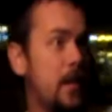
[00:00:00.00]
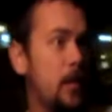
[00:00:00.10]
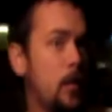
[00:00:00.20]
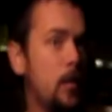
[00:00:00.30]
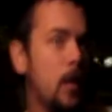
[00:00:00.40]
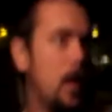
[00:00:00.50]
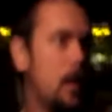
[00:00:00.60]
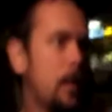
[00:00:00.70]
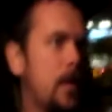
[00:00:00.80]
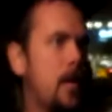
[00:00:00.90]
cute
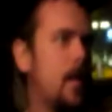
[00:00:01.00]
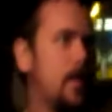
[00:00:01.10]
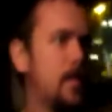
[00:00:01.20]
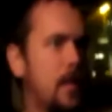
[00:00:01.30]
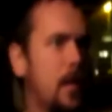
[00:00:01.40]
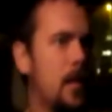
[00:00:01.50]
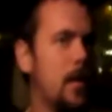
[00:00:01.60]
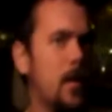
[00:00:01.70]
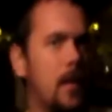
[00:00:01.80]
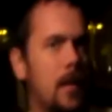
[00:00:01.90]
because,
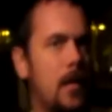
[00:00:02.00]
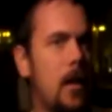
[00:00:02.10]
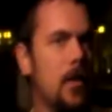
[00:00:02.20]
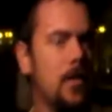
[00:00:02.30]
you know,